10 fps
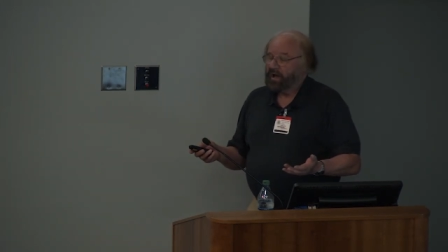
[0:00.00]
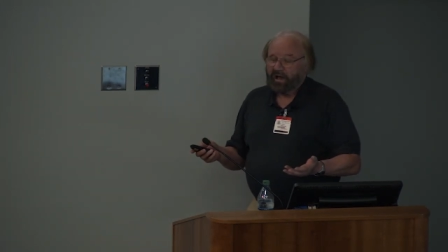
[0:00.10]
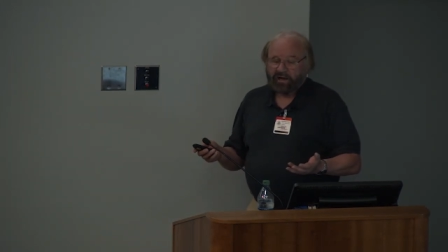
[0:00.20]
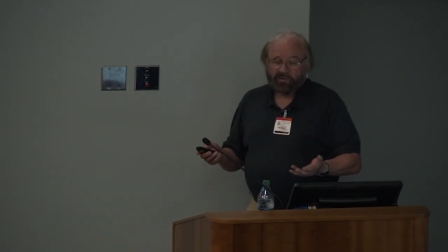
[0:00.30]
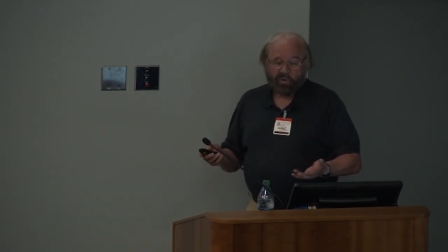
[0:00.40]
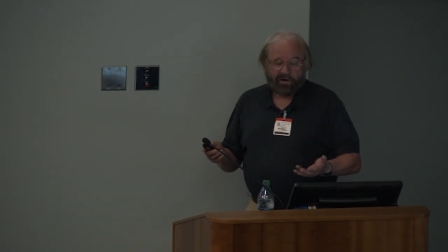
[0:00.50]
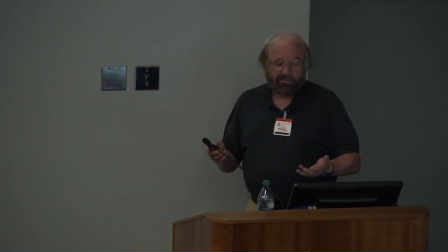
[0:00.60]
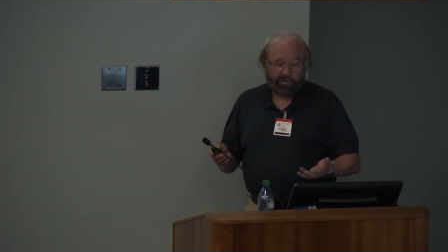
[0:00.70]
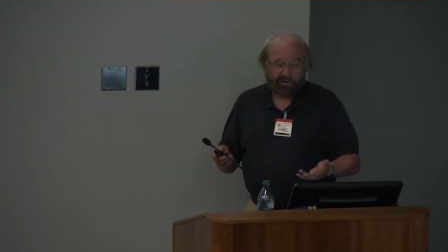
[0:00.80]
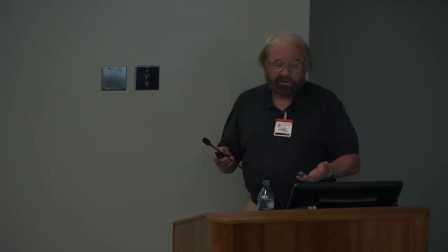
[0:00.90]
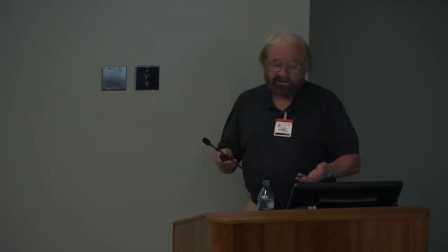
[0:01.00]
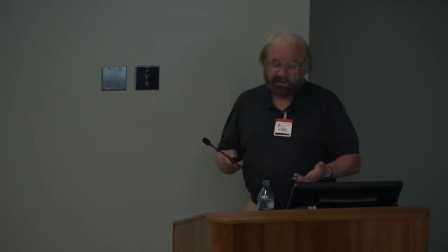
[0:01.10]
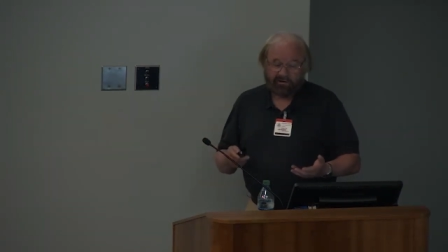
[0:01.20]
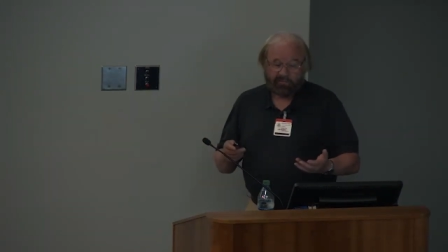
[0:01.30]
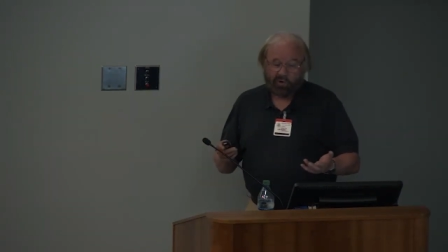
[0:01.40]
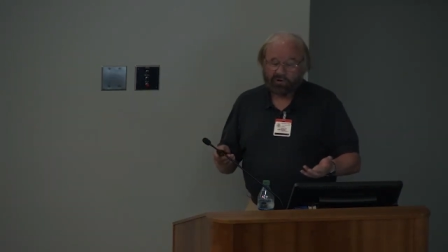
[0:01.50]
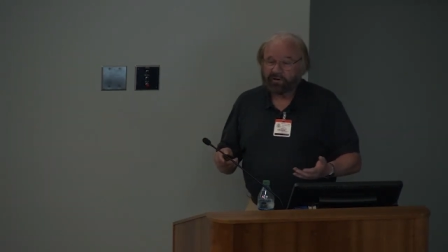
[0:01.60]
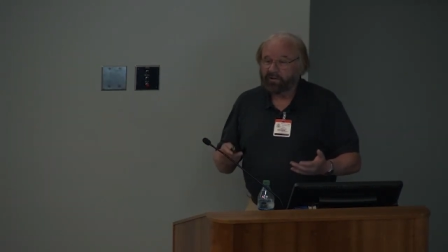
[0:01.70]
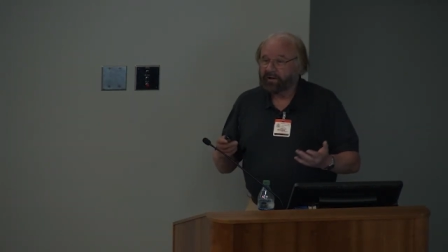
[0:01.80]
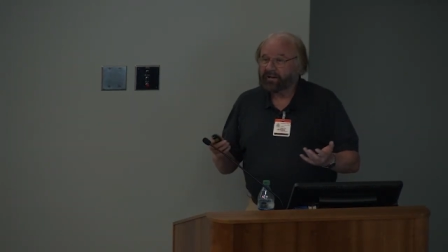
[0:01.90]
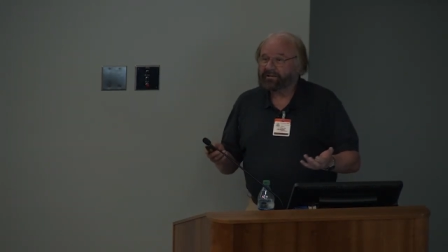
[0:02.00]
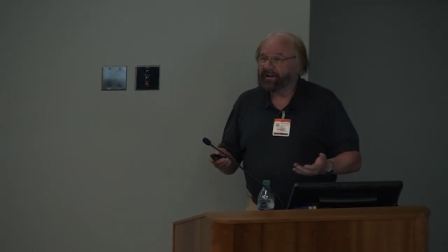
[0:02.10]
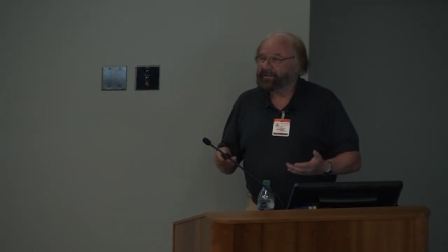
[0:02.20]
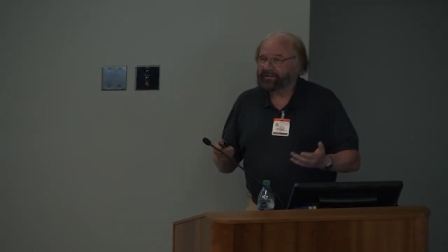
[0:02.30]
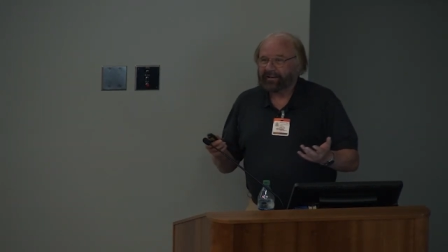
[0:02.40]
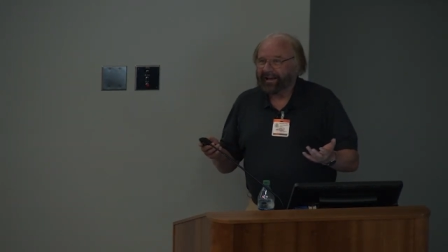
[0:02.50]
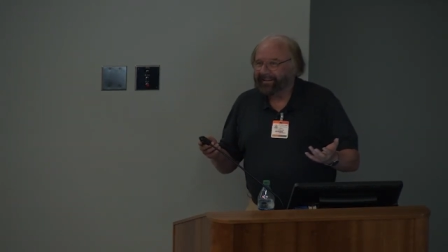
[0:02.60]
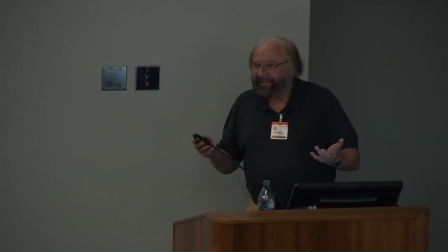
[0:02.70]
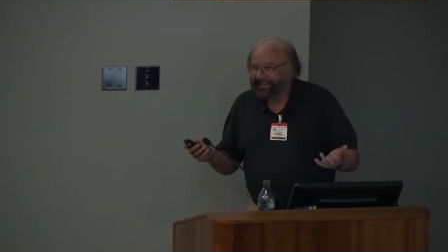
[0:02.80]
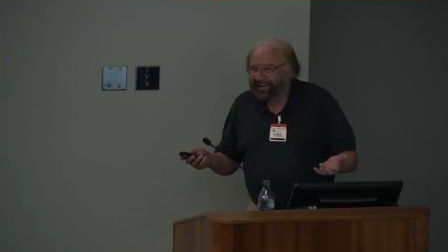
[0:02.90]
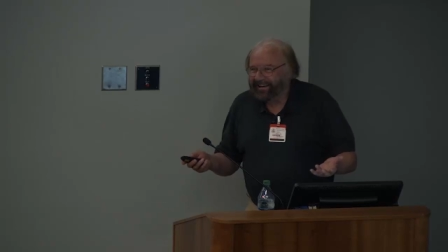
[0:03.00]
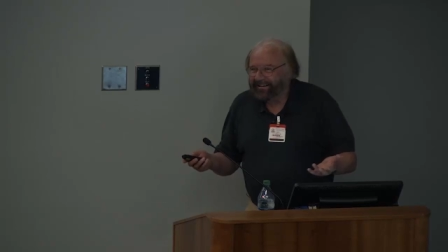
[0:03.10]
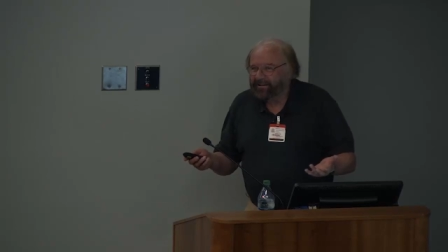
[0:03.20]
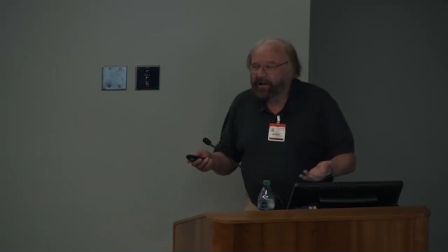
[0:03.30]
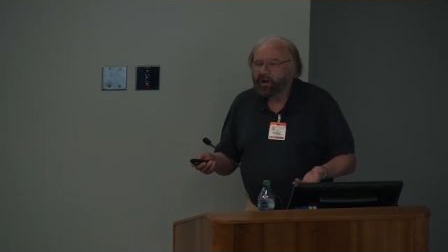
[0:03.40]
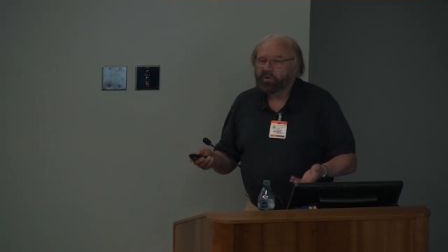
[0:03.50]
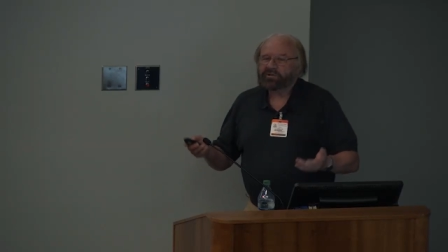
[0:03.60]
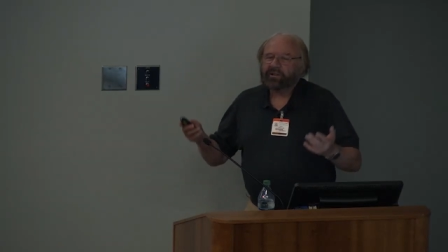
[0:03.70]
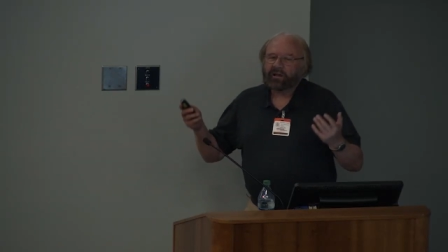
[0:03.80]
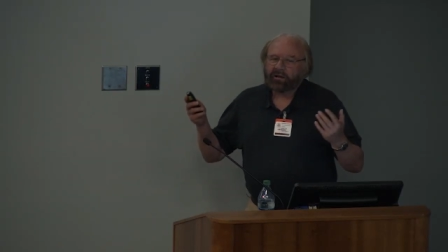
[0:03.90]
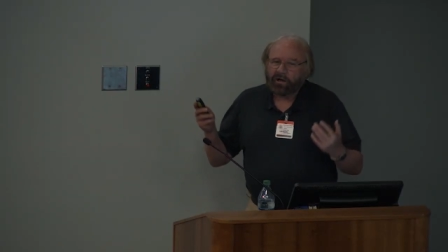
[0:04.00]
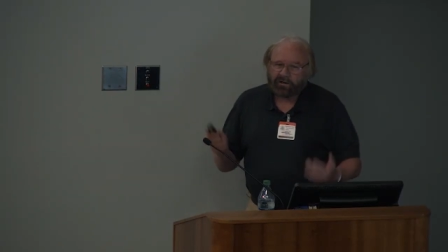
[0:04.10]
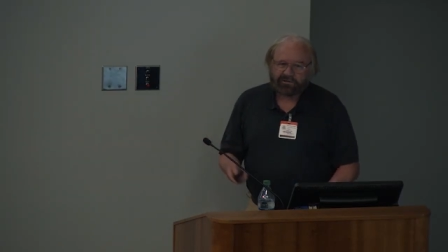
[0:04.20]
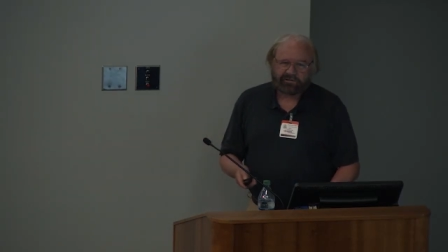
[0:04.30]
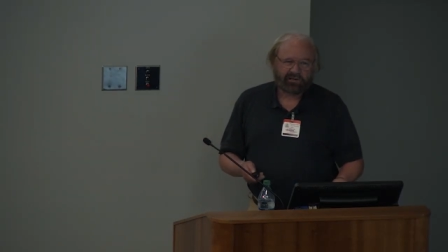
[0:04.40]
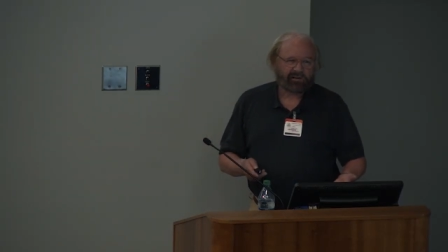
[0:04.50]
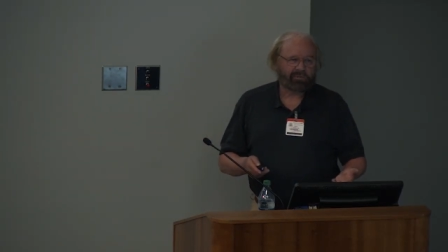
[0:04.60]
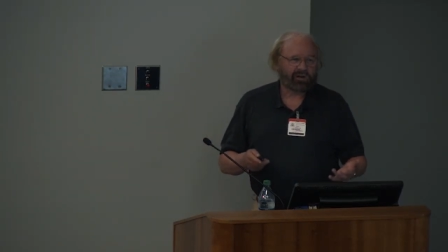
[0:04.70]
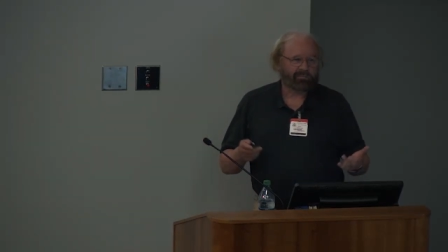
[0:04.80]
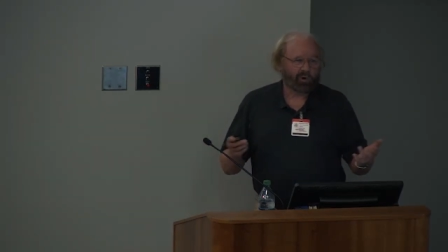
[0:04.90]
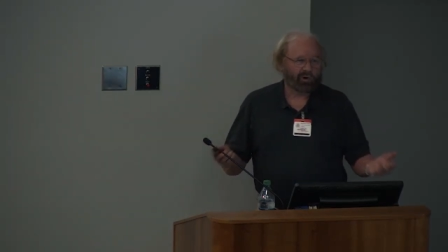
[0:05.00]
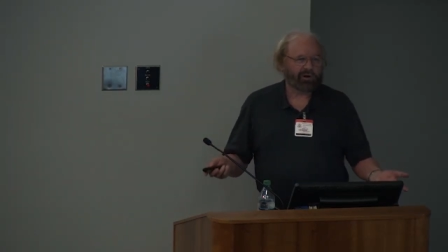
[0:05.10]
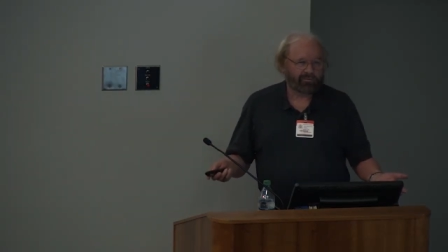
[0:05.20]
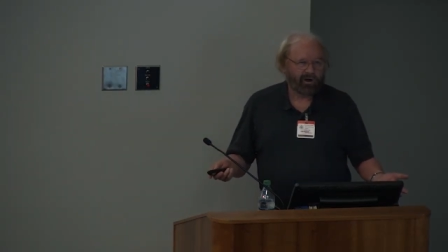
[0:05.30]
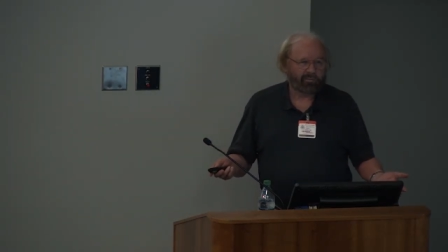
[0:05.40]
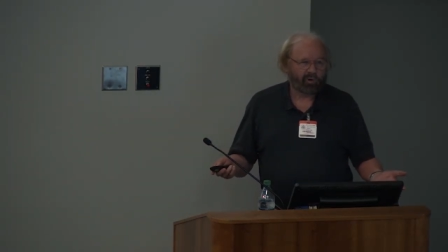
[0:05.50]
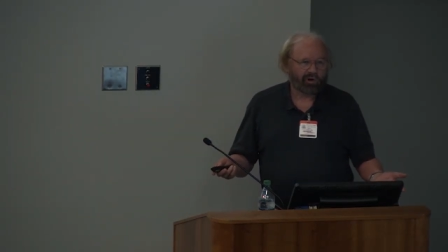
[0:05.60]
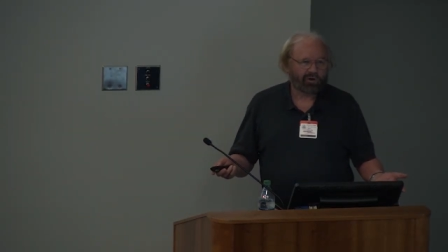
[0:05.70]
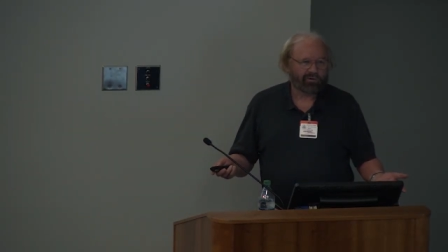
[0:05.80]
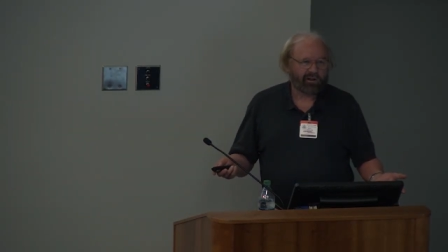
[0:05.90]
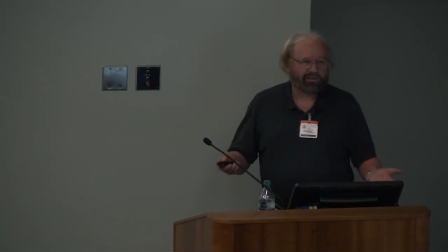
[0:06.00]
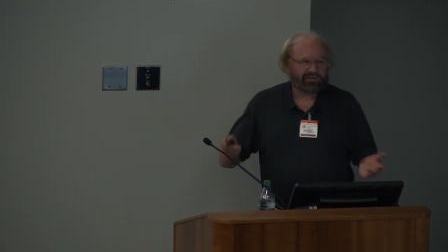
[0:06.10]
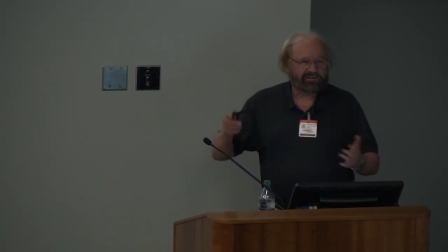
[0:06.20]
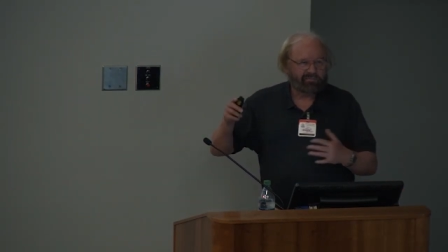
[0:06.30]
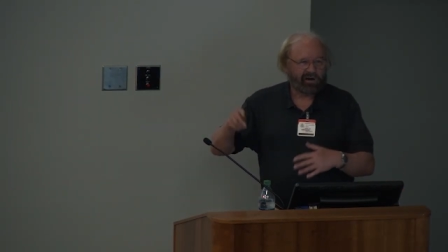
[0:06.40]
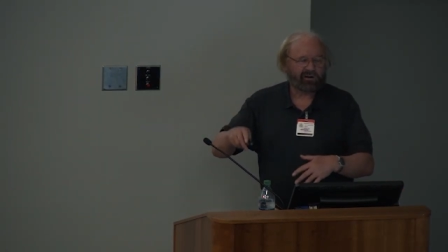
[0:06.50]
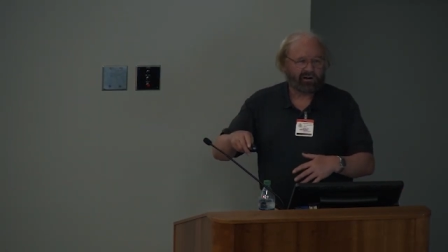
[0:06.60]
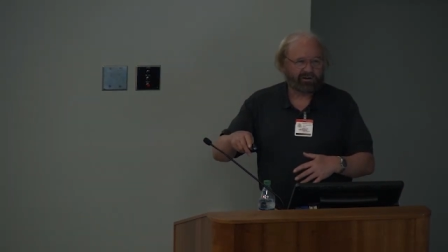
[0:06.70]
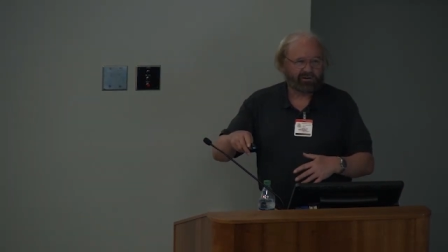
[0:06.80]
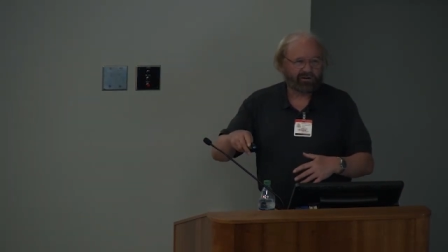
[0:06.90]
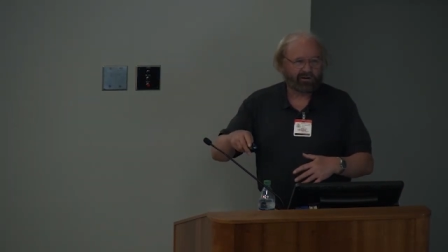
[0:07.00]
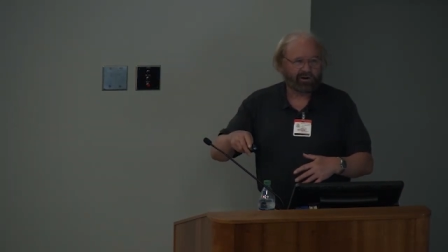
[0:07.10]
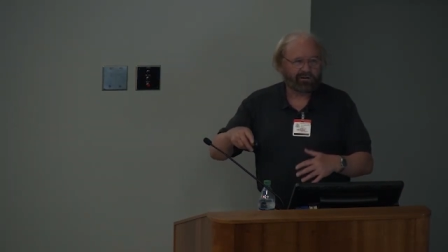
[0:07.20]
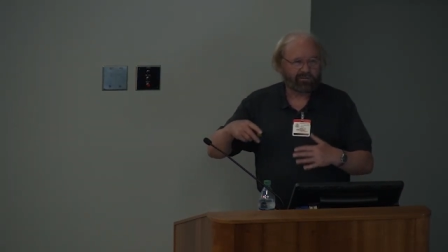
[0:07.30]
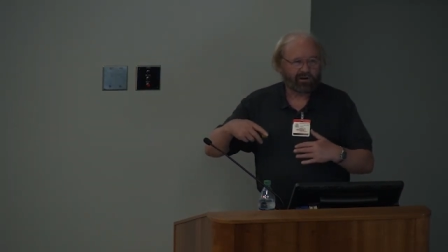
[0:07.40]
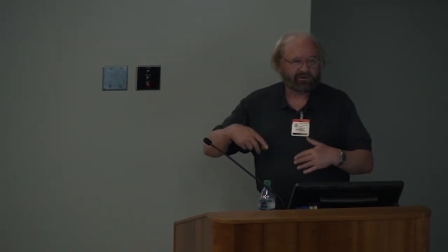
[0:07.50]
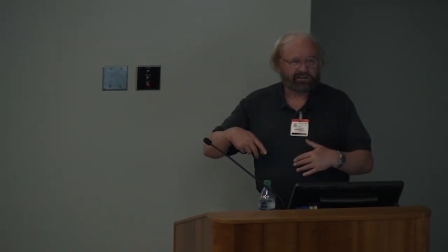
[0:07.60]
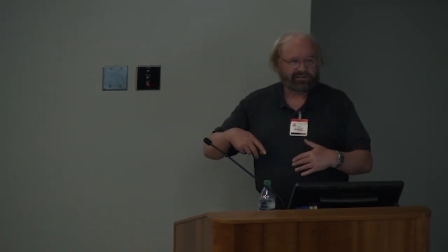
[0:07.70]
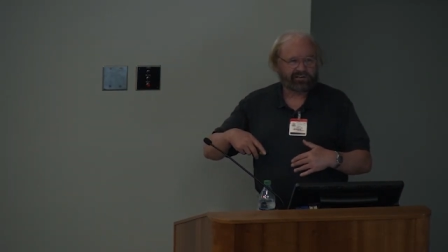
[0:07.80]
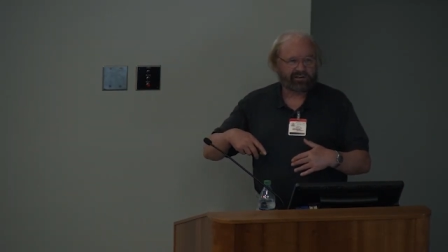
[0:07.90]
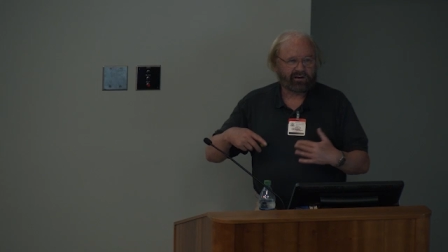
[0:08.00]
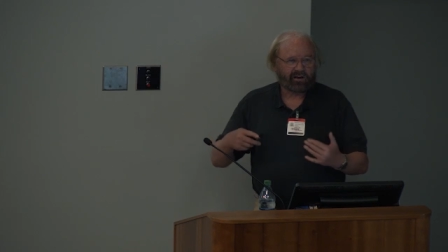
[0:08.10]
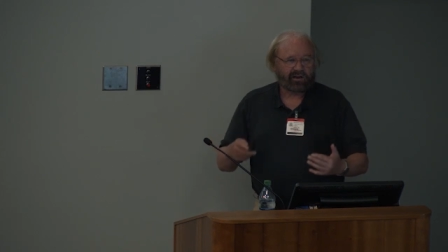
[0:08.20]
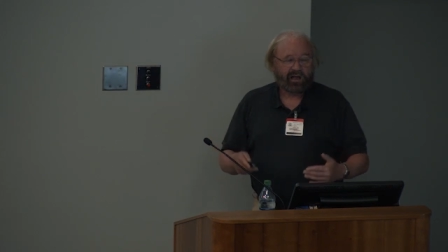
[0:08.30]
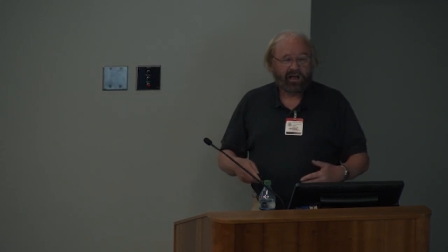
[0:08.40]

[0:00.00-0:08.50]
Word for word: And one of the things that they reported in the needs analysis again and again was that they're constantly being pulled, pulled over. Now, this is Maryland, not, not DC now.